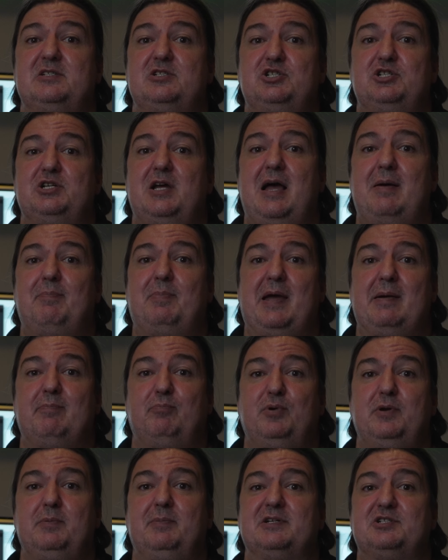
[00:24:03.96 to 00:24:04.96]
and sharp at
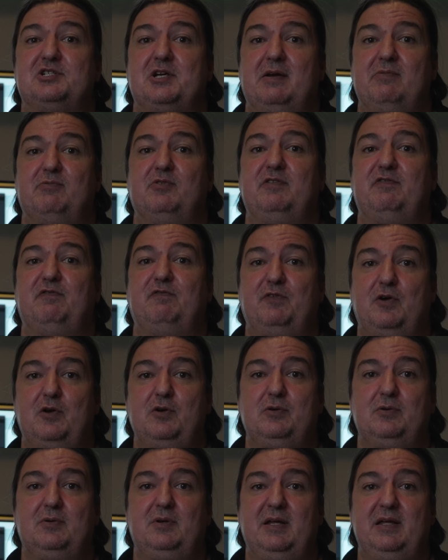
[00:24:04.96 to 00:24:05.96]
pretty much every
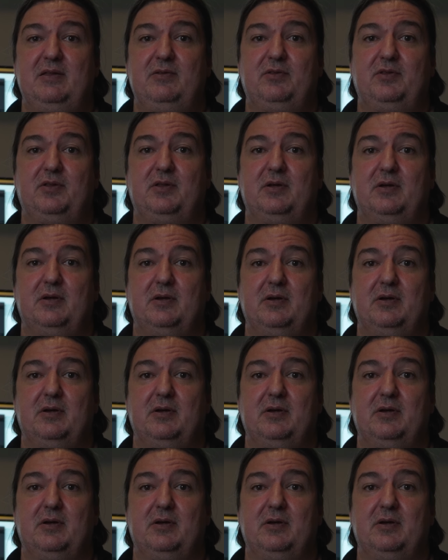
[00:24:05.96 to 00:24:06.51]
focal length.